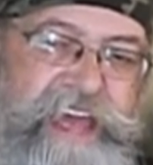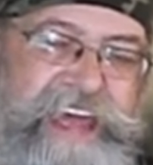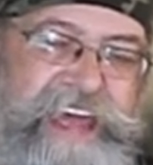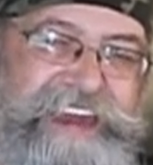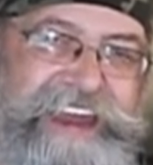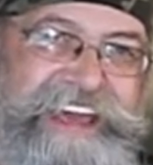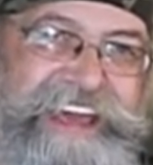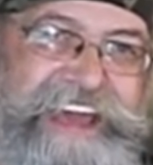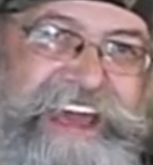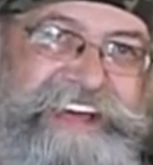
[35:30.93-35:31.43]

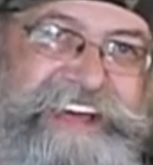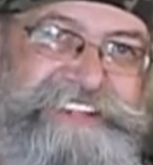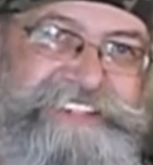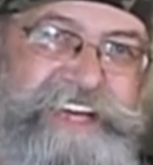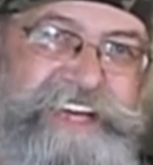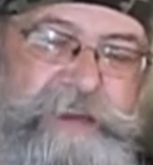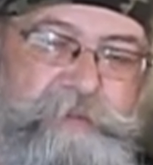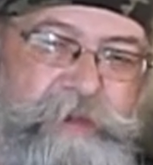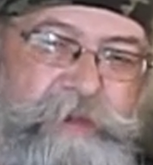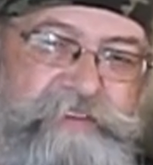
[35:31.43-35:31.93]
And like I had
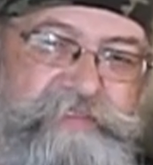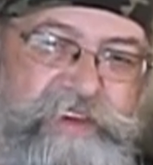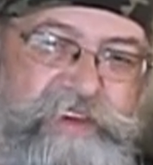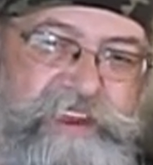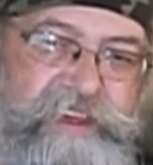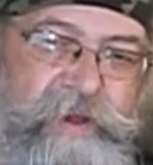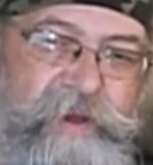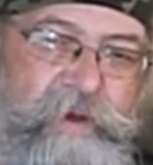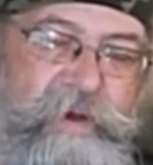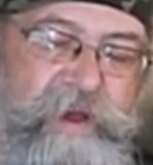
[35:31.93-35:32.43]
said in my
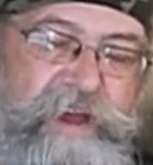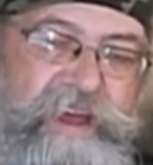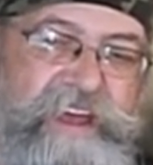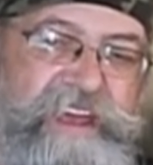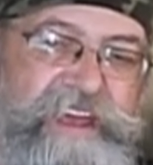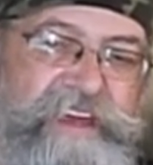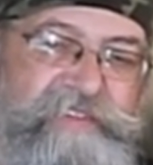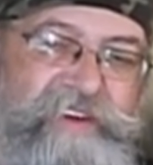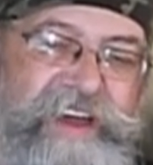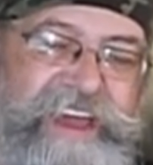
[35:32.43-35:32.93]
video,
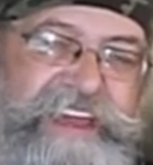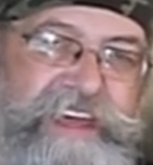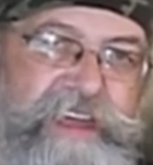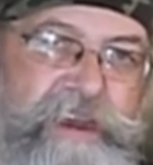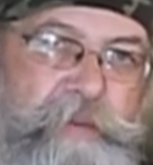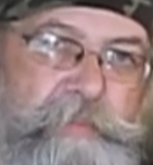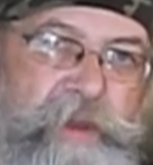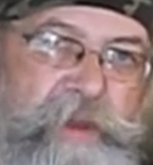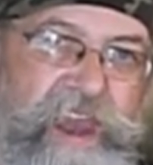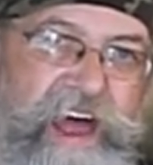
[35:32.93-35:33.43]
if I
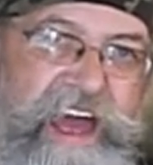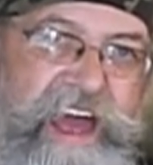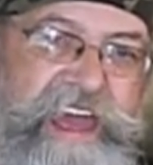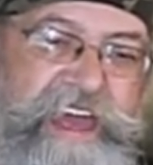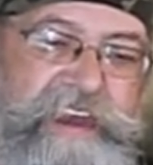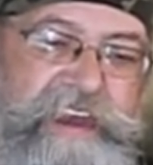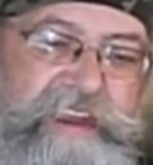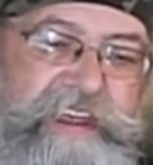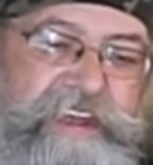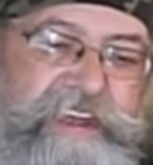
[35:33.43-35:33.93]
can apply
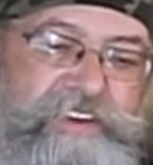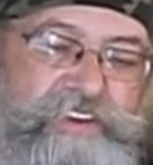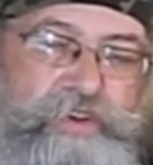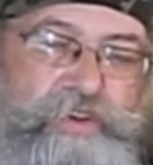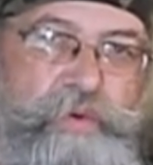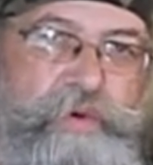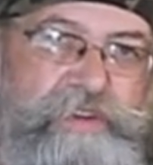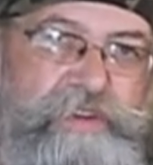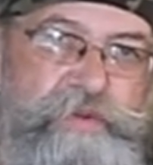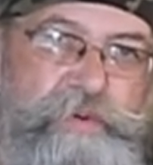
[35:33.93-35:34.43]
it in
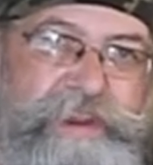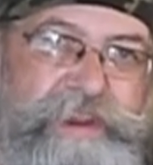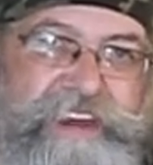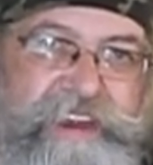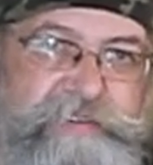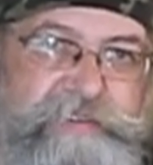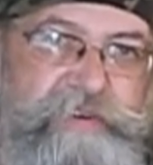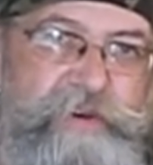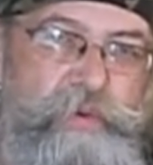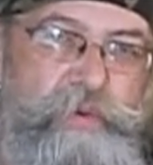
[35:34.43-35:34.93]
2 or 3
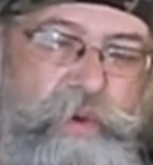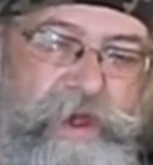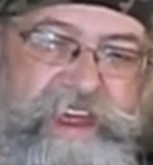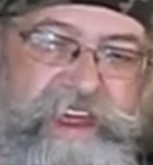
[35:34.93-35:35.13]
different